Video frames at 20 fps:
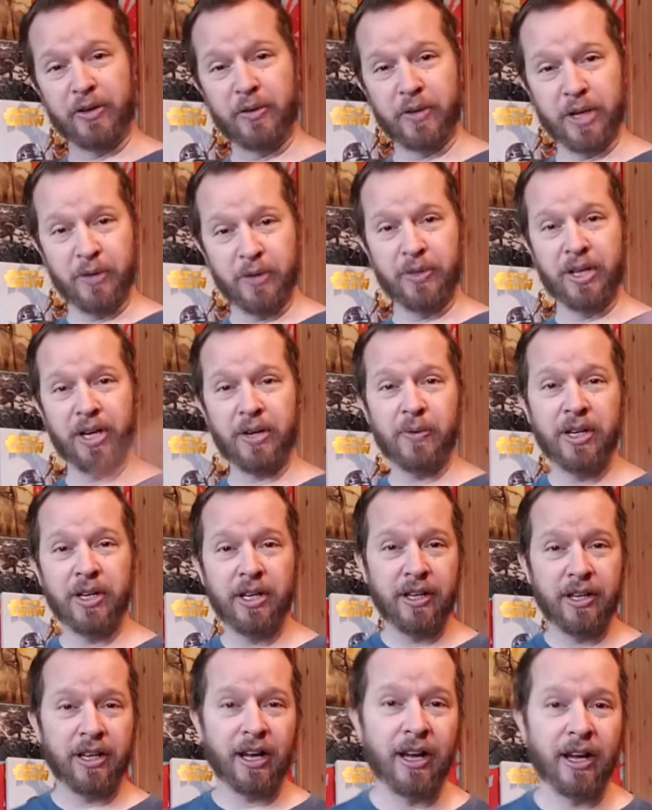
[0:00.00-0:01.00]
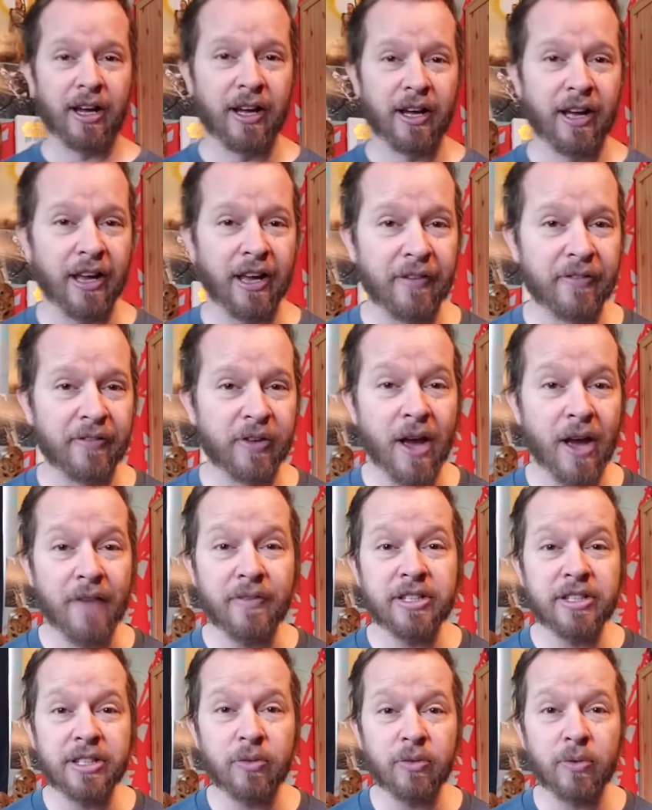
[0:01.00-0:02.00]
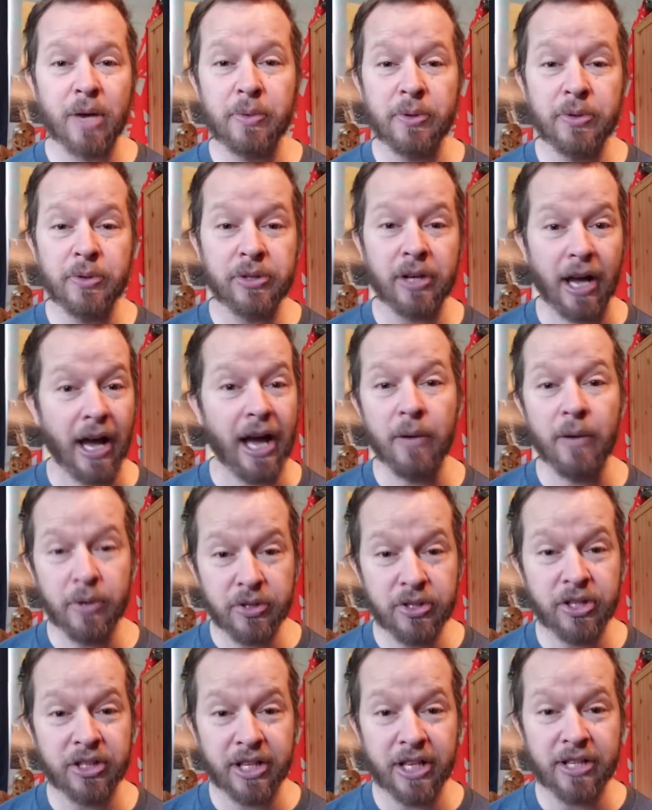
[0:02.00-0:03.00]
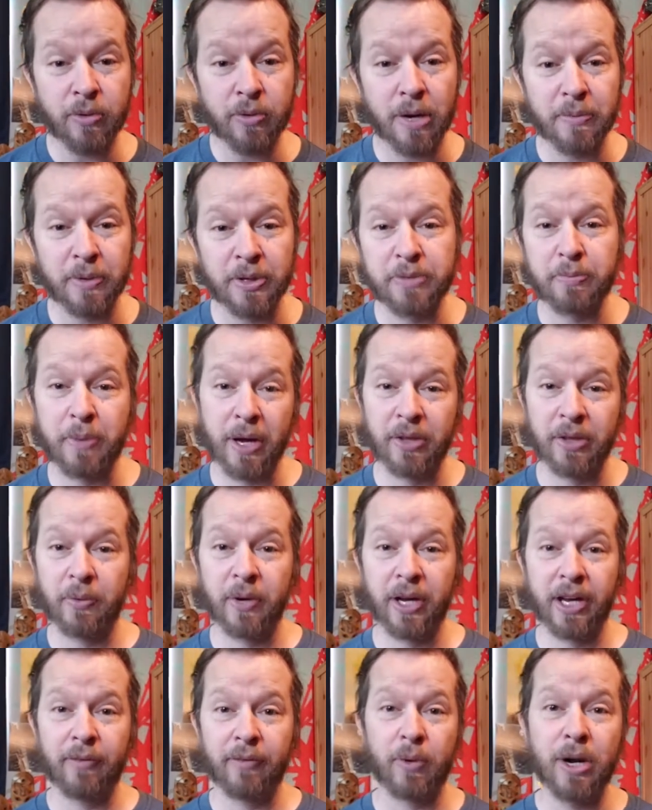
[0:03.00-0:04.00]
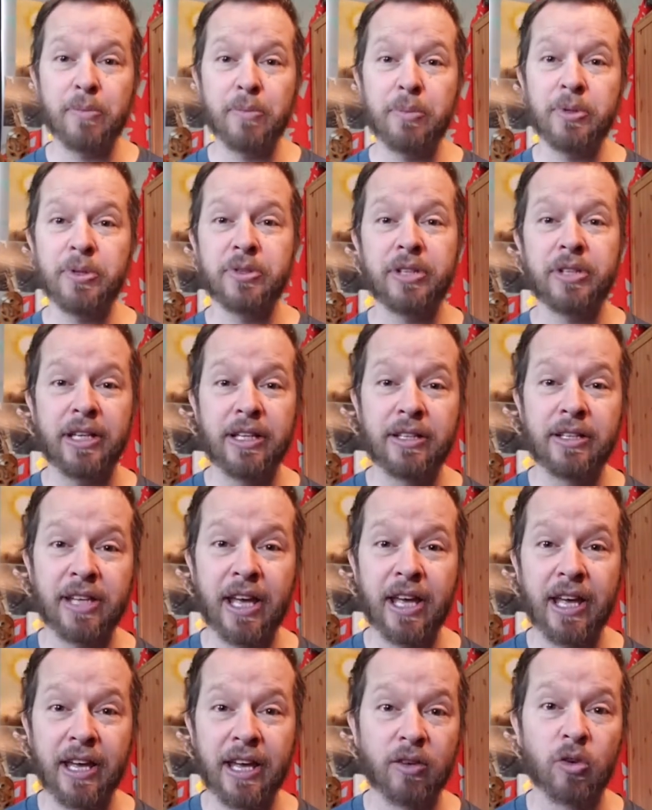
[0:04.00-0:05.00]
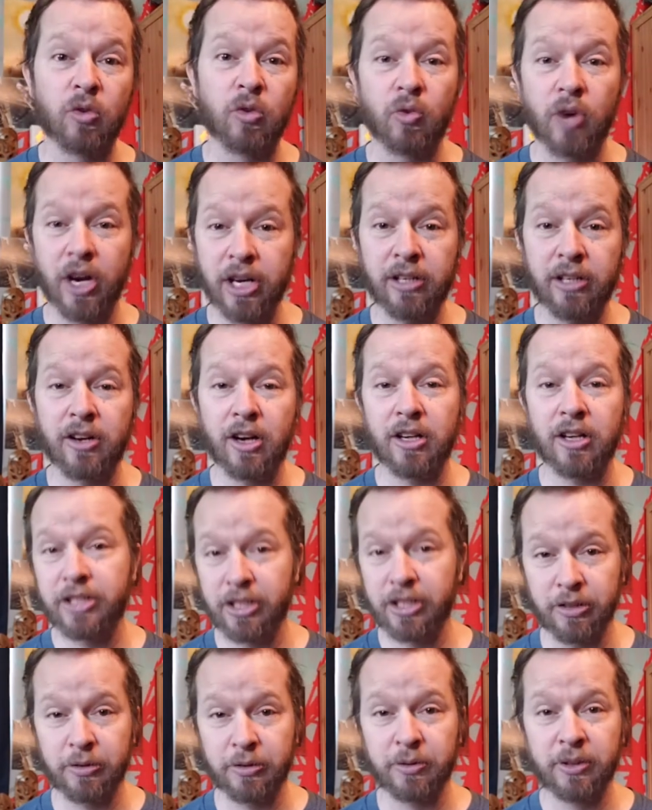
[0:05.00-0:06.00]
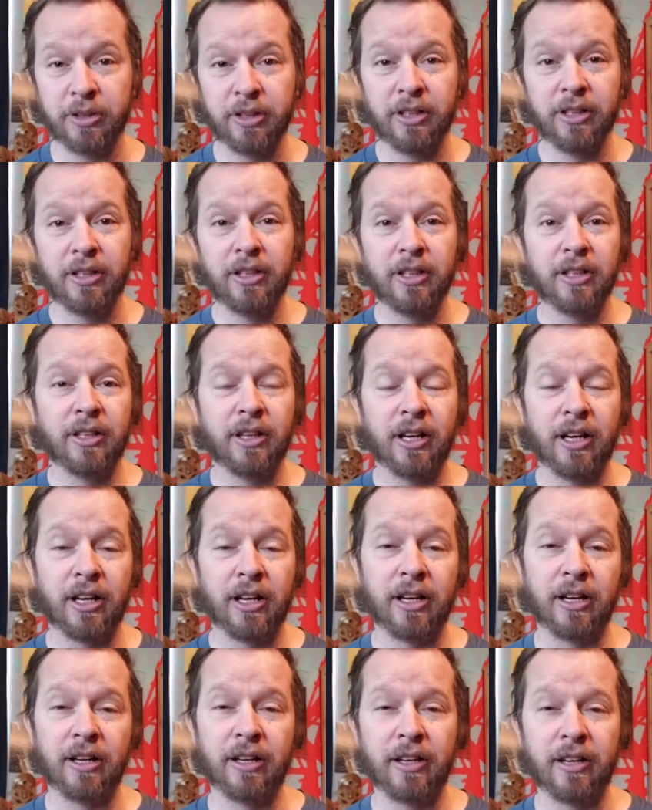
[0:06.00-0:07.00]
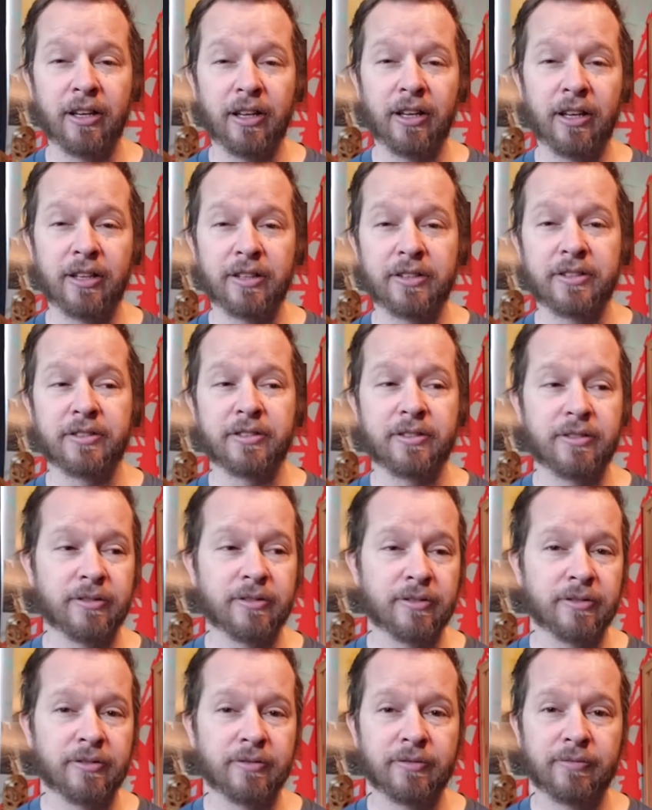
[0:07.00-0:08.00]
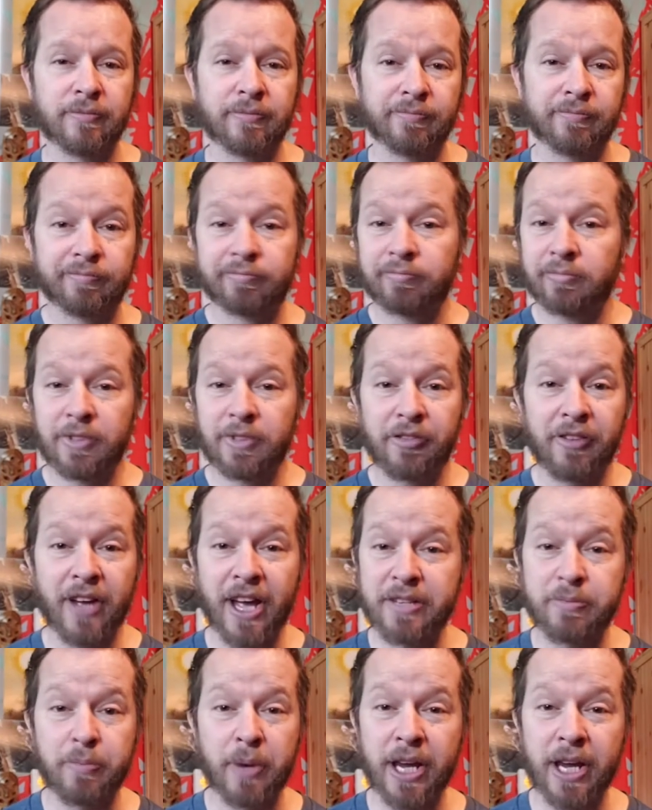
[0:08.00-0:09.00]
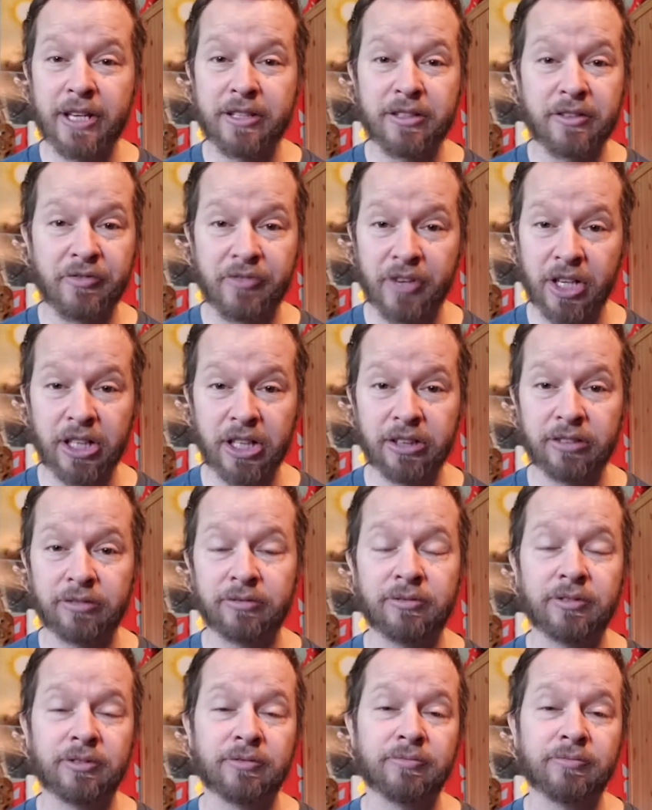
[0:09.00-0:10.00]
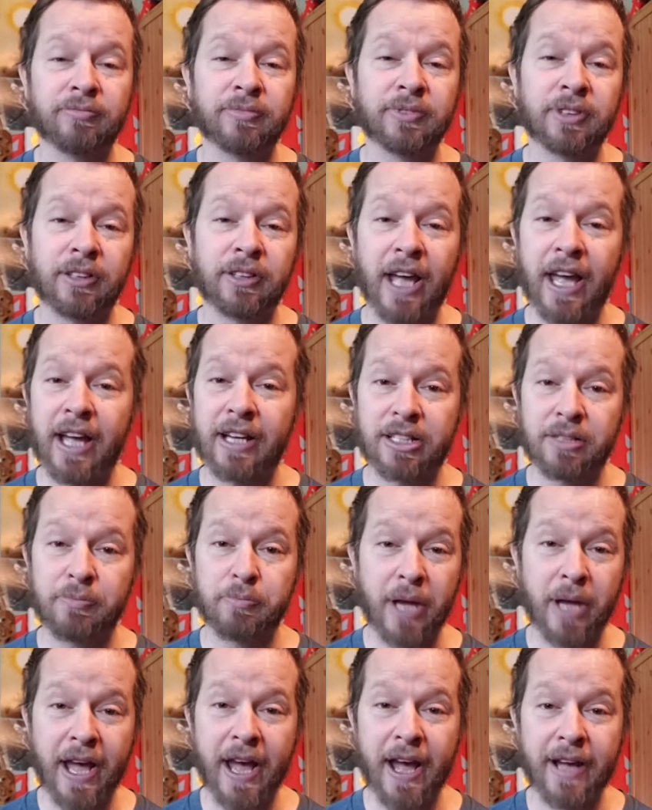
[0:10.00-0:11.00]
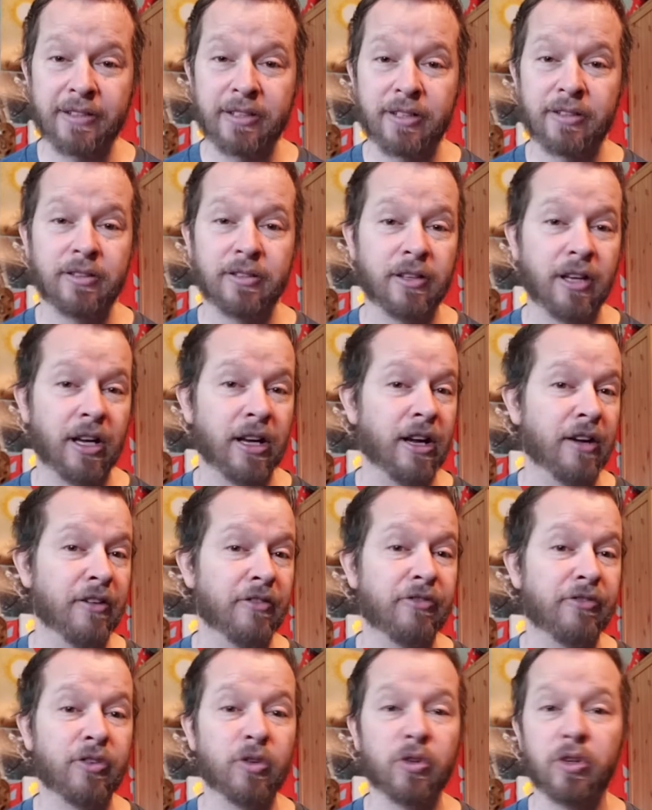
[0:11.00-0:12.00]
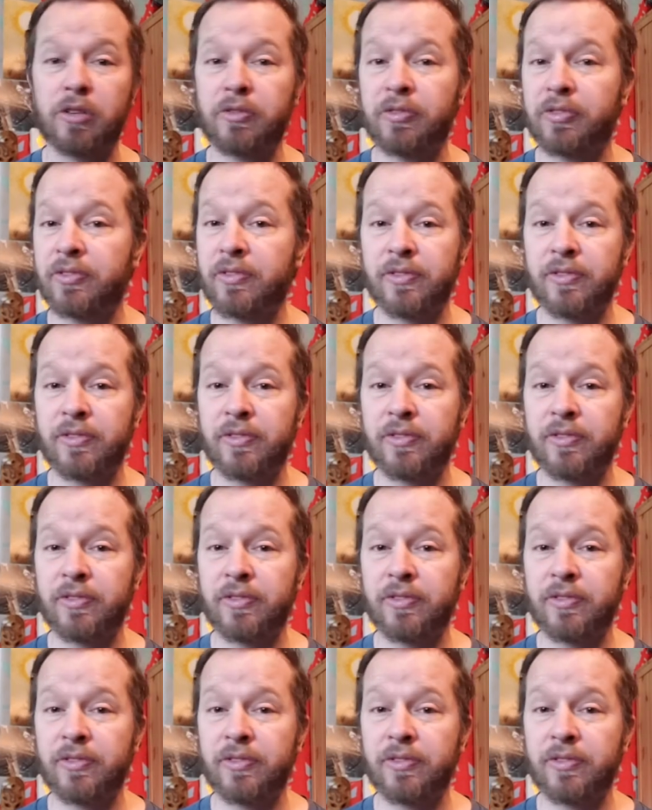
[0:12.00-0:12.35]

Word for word: road though. Uh, if you haven't seen Rebels, I would suggest Rebels. By the way, Rebels is a great cartoon. Uh, it's fast-paced, fun, action-packed, uh, full of